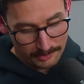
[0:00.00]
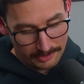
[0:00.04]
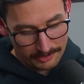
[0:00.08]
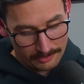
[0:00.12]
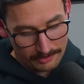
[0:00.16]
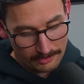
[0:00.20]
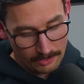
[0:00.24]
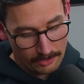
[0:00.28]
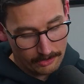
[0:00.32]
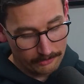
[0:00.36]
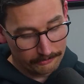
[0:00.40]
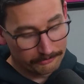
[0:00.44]

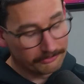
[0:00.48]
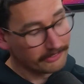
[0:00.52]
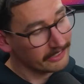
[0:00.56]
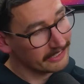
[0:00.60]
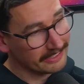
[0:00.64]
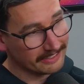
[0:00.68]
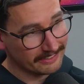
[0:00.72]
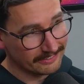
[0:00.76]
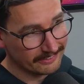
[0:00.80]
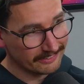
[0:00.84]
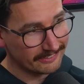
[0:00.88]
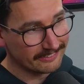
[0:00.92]
but
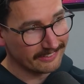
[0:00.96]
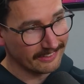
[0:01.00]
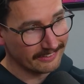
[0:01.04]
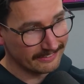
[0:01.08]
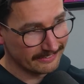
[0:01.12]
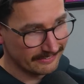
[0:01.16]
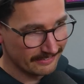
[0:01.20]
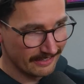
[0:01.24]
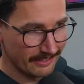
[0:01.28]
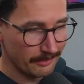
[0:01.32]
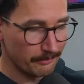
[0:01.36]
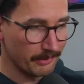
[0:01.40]
hopefully it looks like
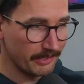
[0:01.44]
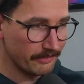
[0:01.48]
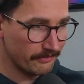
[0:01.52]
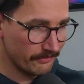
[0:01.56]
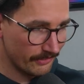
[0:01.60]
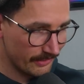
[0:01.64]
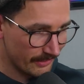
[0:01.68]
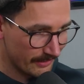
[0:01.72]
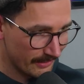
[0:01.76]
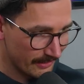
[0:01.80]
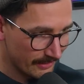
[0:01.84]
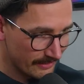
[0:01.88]
he's going to be
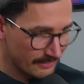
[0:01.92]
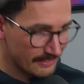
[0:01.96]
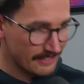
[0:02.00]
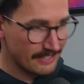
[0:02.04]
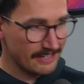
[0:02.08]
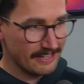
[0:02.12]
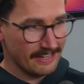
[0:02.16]
fine.